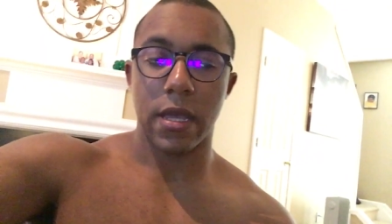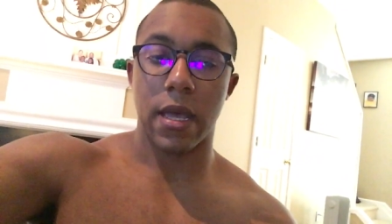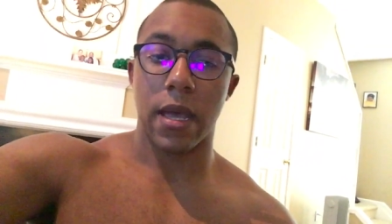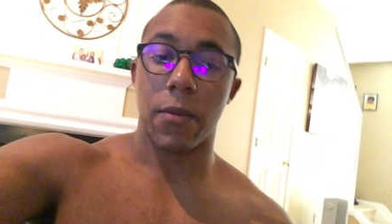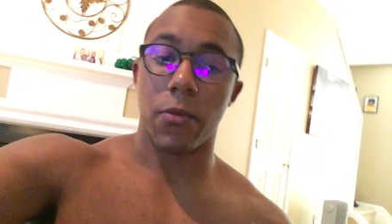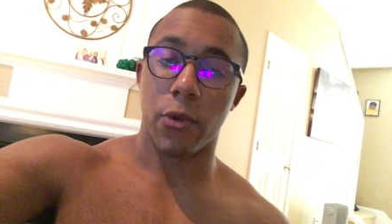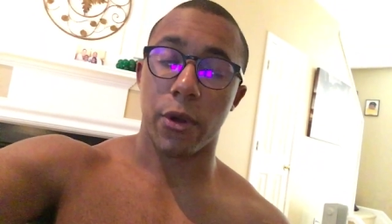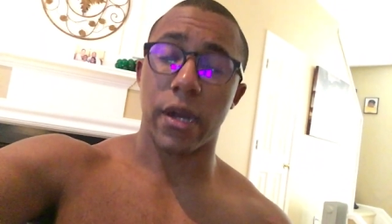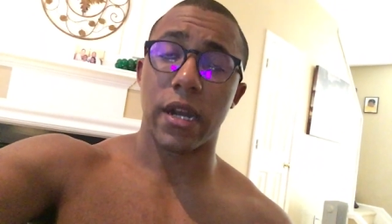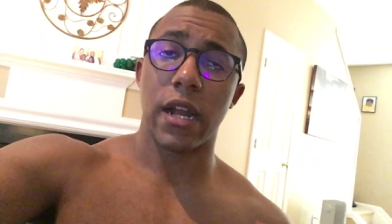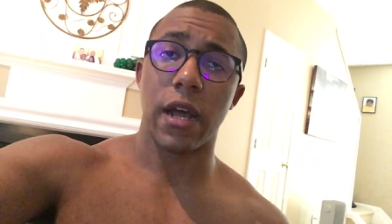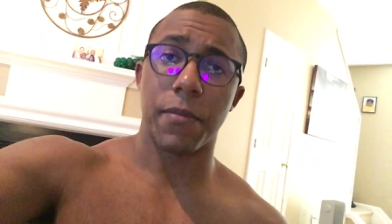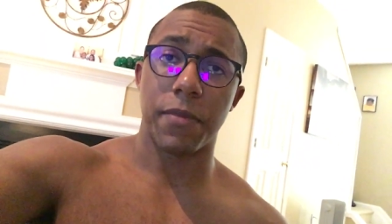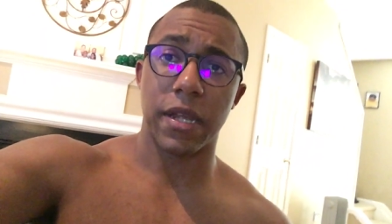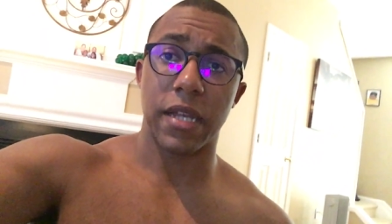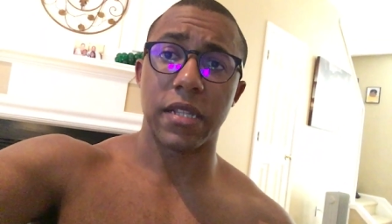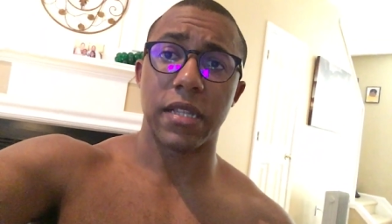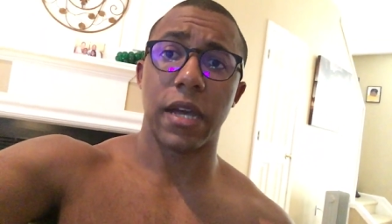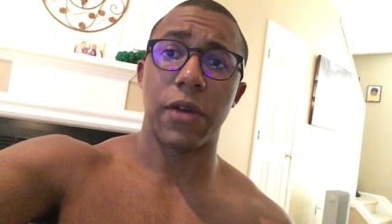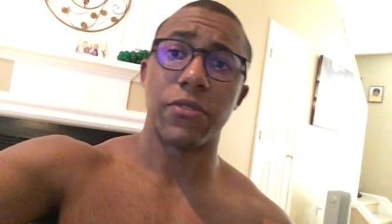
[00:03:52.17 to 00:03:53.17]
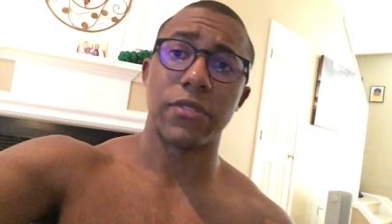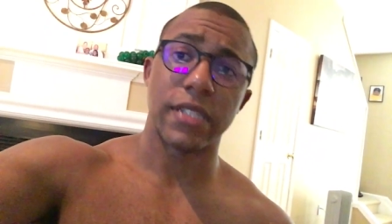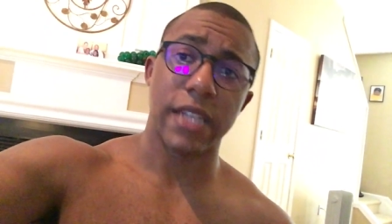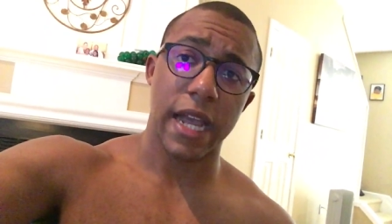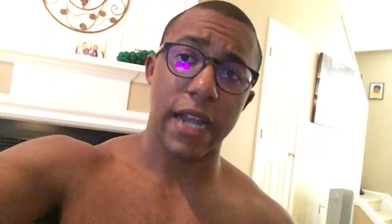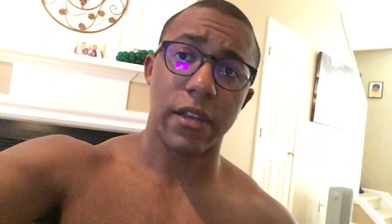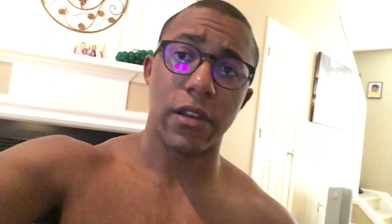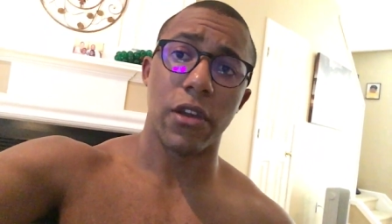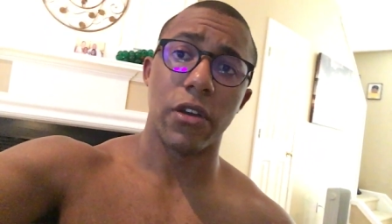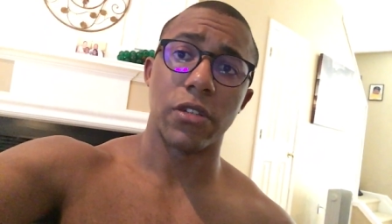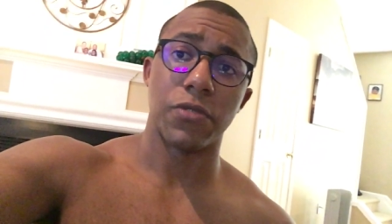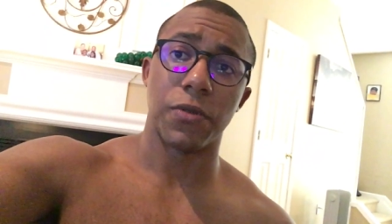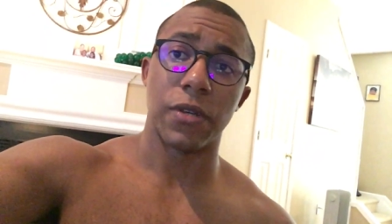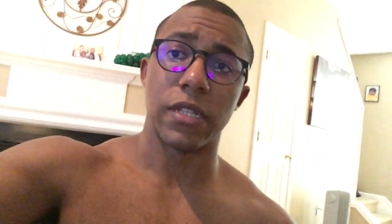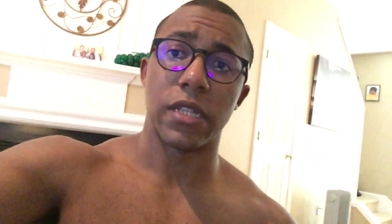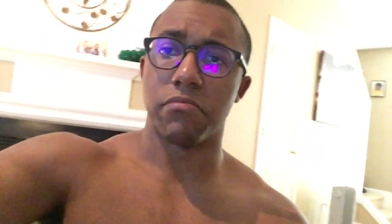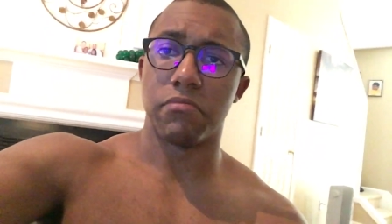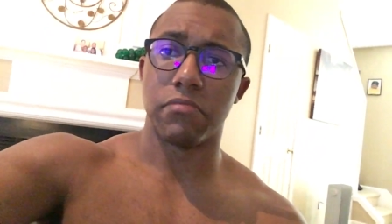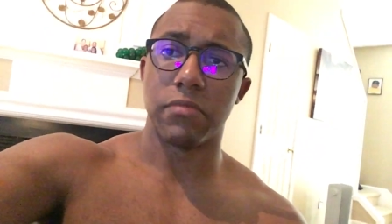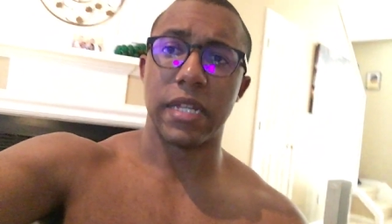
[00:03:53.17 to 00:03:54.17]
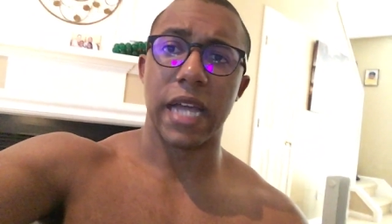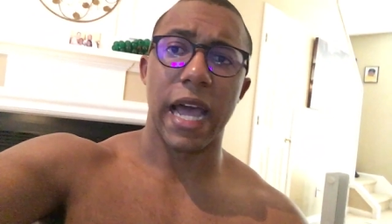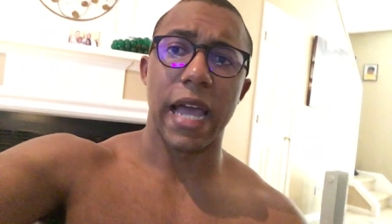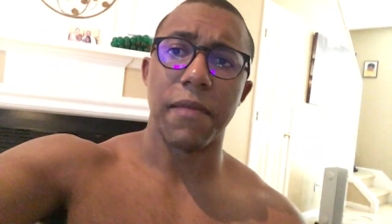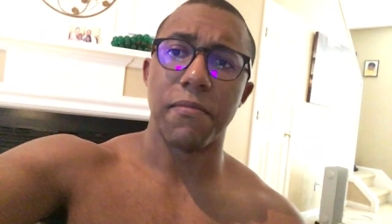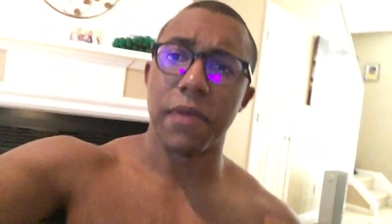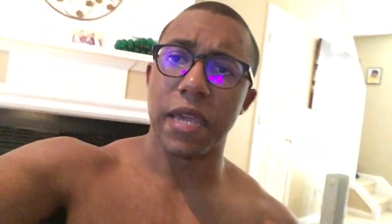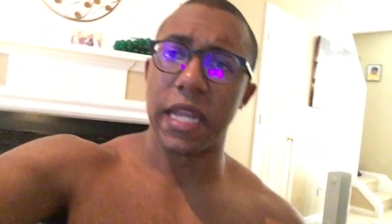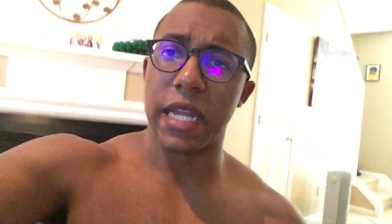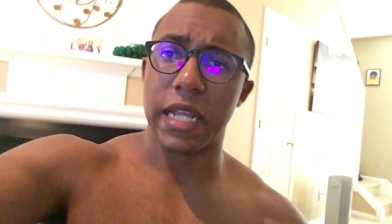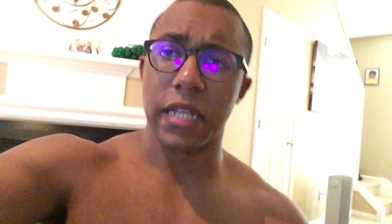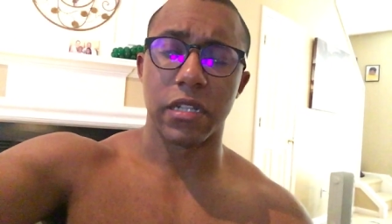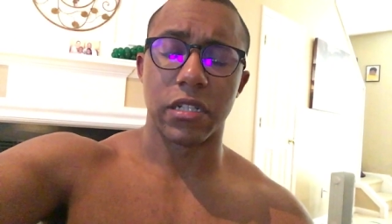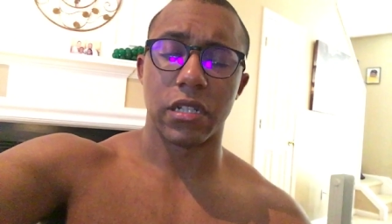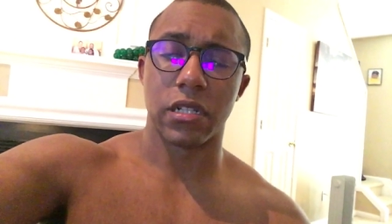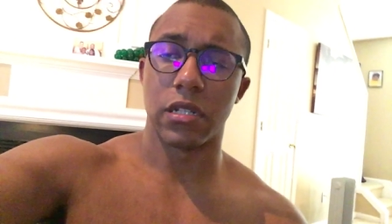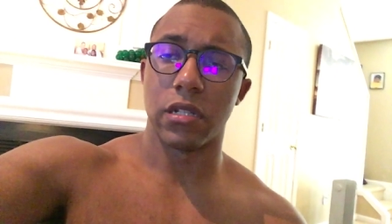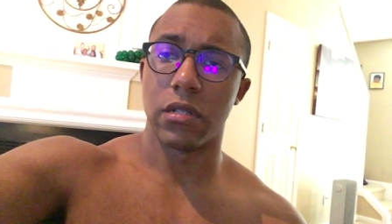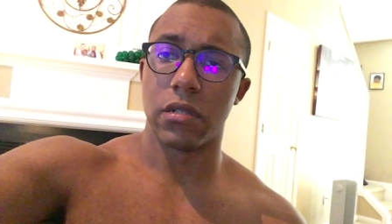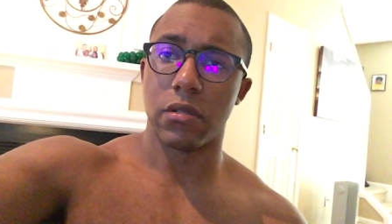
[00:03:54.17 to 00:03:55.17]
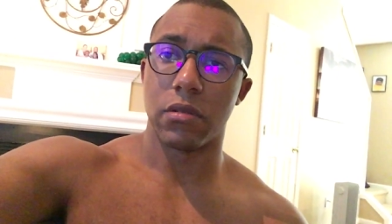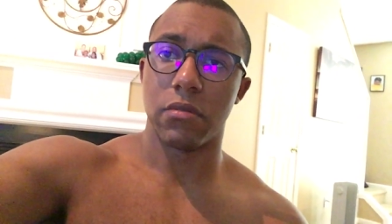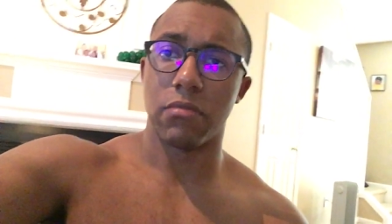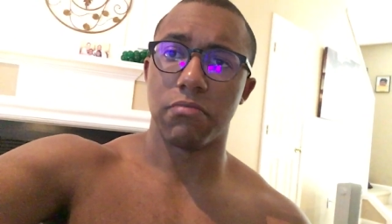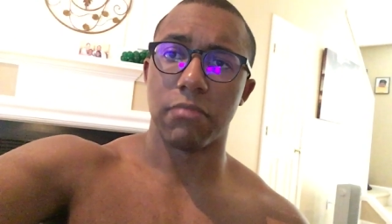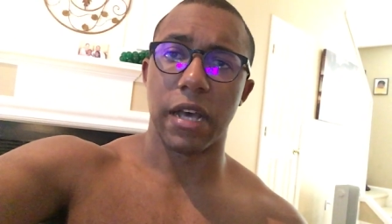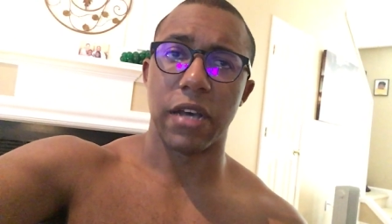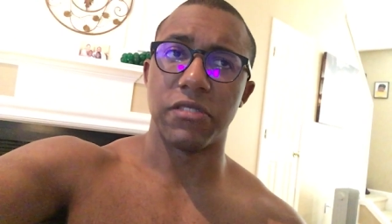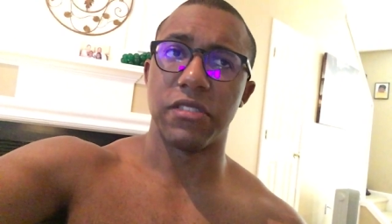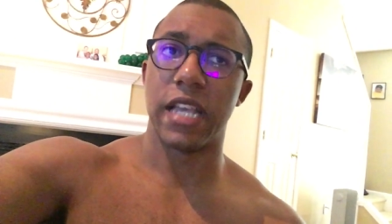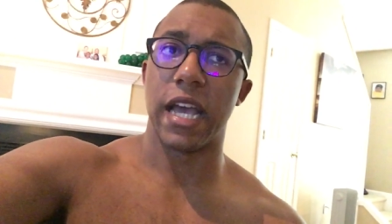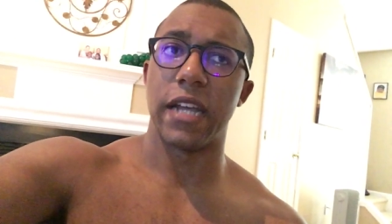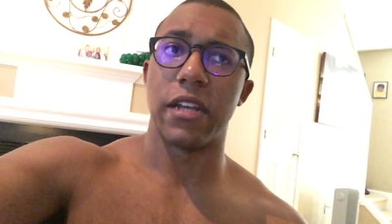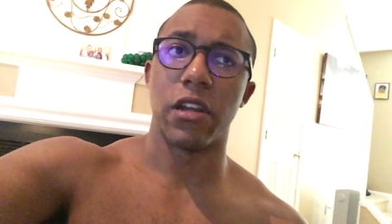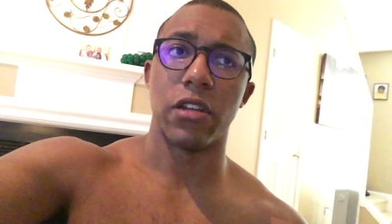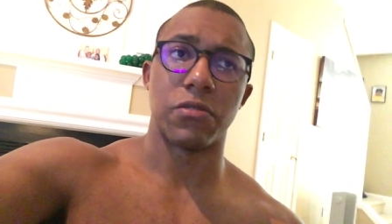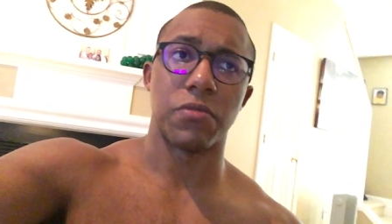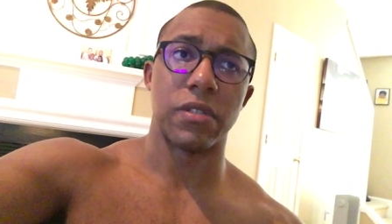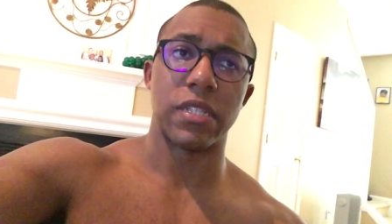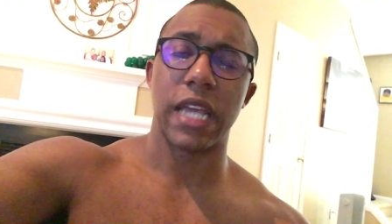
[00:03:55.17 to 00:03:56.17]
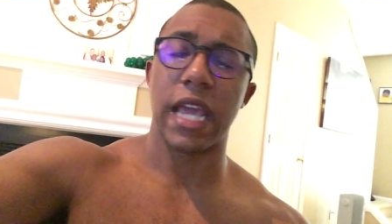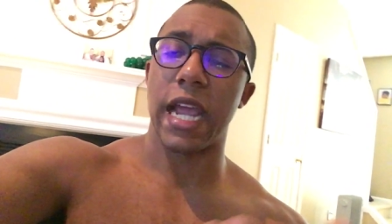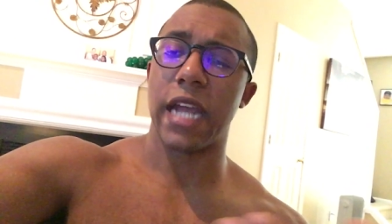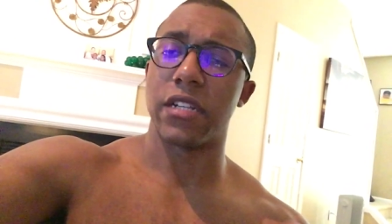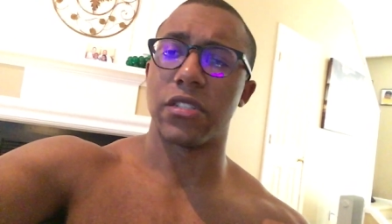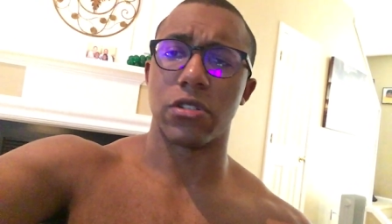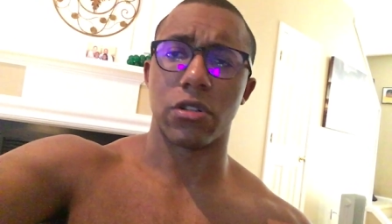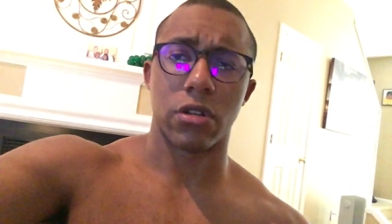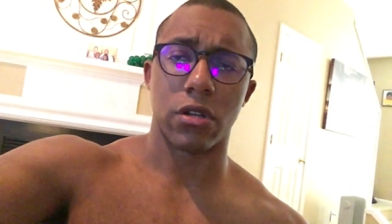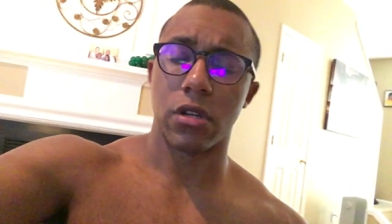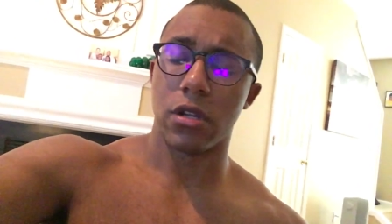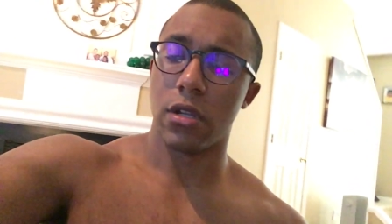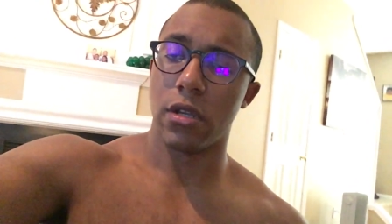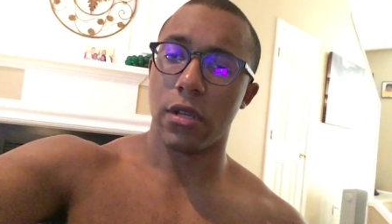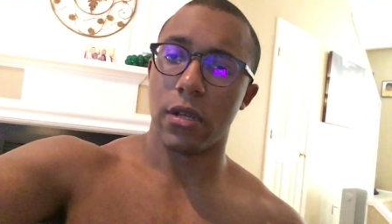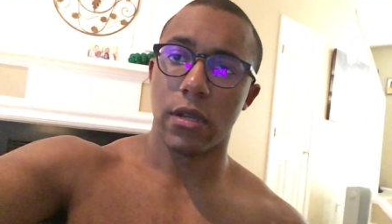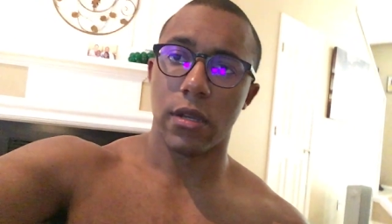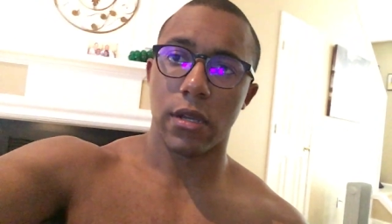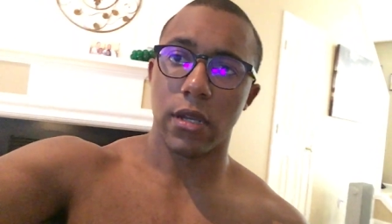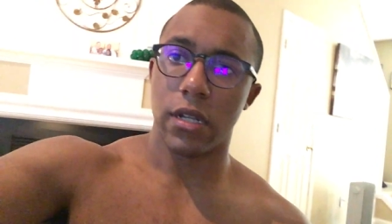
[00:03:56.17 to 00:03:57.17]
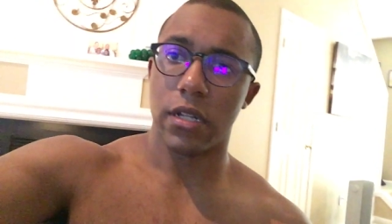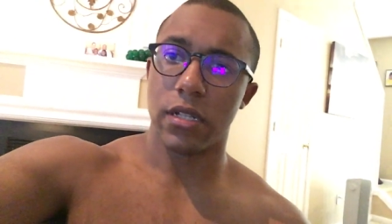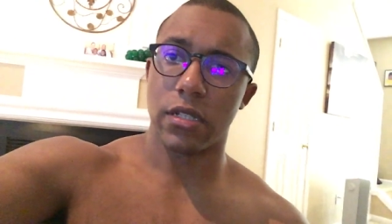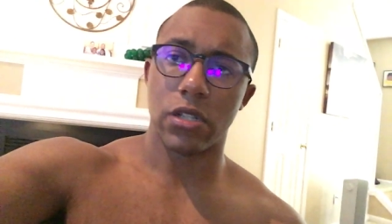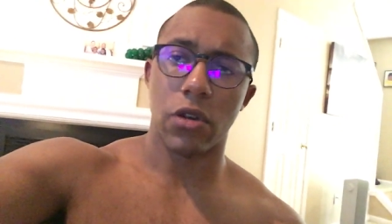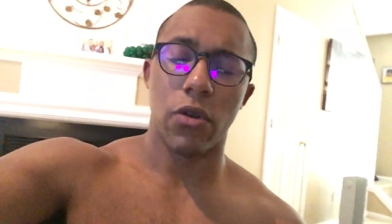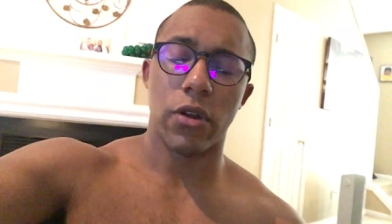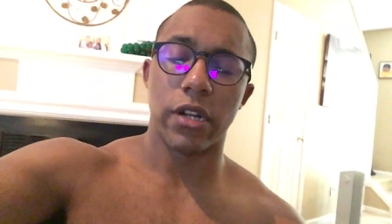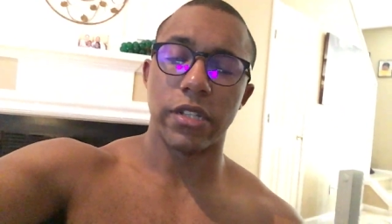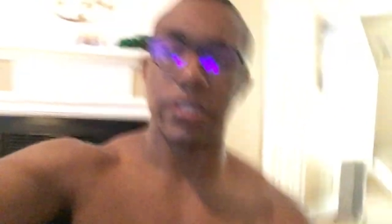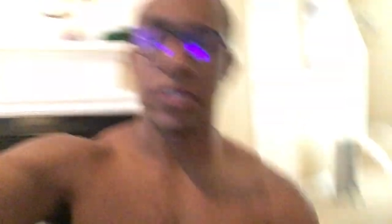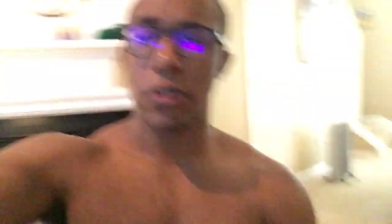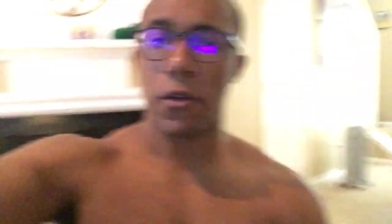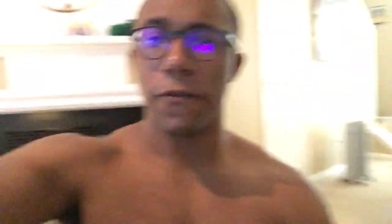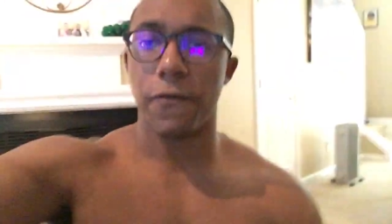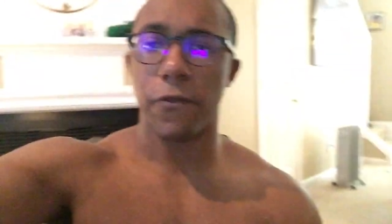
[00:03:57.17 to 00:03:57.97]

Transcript: I'm working out because I was diagnosed with diabetes. I was diagnosed with cancer, so on and so